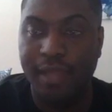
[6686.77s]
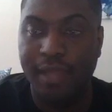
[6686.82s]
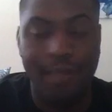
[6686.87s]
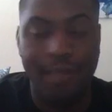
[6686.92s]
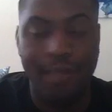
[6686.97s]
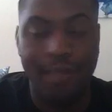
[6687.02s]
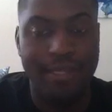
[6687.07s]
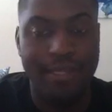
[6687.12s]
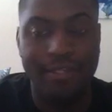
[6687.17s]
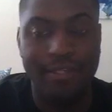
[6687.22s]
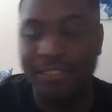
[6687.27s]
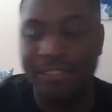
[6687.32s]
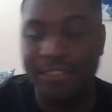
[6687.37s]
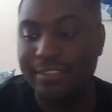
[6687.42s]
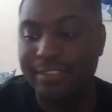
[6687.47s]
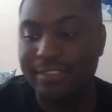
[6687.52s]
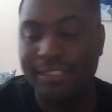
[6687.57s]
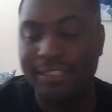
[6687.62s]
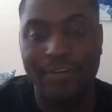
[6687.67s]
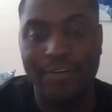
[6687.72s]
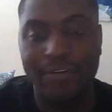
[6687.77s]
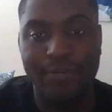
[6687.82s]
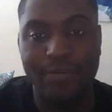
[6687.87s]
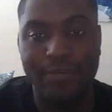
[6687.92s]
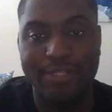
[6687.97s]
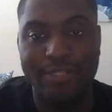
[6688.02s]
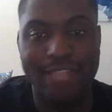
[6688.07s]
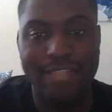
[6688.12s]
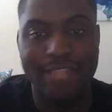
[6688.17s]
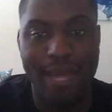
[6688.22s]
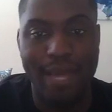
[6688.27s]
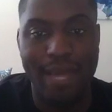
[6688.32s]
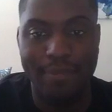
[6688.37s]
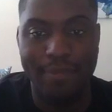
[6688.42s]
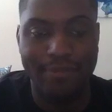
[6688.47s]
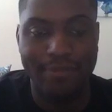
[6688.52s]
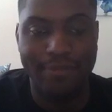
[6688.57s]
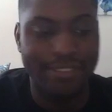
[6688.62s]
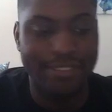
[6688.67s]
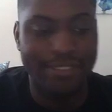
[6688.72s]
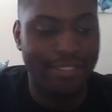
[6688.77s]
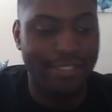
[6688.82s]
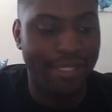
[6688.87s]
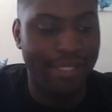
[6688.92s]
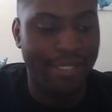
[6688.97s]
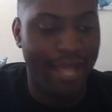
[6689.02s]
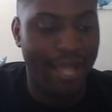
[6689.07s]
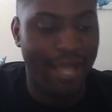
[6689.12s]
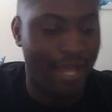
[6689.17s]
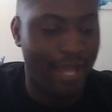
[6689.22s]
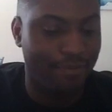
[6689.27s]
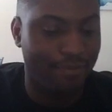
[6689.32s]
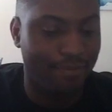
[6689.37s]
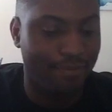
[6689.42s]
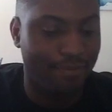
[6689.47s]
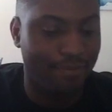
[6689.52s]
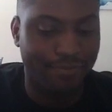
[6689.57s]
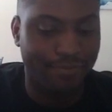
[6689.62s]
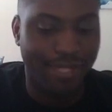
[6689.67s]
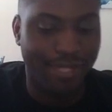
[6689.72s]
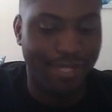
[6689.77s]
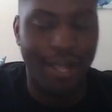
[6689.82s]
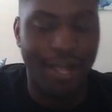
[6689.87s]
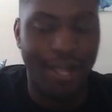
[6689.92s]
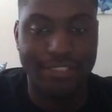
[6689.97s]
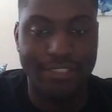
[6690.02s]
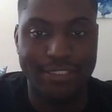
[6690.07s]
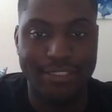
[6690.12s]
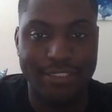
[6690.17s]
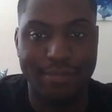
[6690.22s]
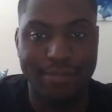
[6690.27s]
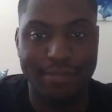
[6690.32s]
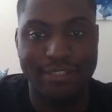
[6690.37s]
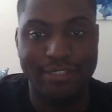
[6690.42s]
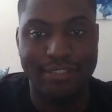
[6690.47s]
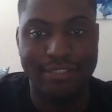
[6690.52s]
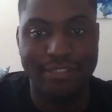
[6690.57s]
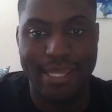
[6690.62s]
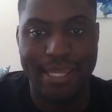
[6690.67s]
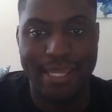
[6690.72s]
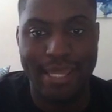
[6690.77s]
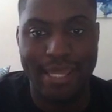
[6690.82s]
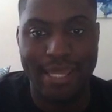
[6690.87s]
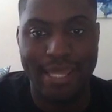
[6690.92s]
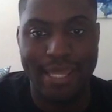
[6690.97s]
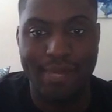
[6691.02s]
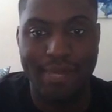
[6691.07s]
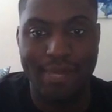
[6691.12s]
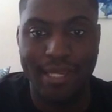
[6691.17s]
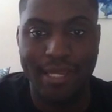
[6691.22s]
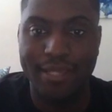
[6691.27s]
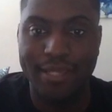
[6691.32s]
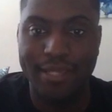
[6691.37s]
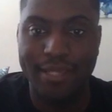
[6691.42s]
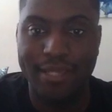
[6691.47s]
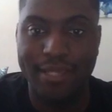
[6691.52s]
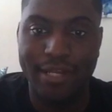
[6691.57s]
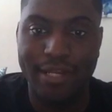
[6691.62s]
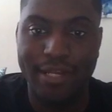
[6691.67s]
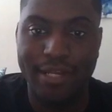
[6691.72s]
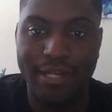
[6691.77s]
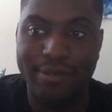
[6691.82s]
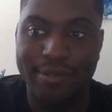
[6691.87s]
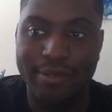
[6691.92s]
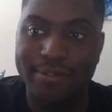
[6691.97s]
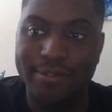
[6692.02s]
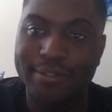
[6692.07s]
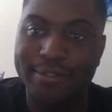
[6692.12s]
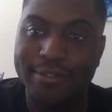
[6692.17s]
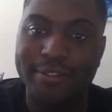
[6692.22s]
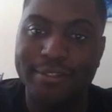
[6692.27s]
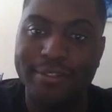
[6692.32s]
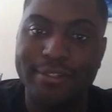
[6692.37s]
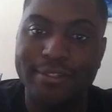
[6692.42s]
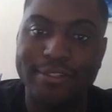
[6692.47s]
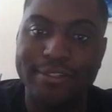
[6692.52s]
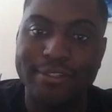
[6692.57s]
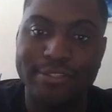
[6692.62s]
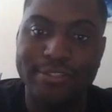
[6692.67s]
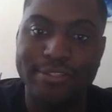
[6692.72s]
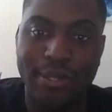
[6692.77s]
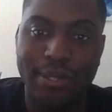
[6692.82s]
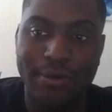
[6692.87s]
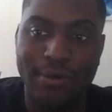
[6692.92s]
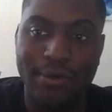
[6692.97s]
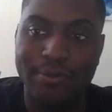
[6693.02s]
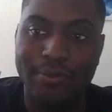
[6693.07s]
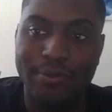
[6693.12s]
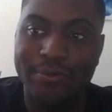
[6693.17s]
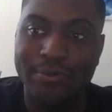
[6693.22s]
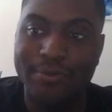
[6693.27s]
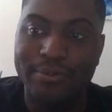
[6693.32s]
I mean, considering what has happened recently, I'm cautious about taking anybody in right now. So.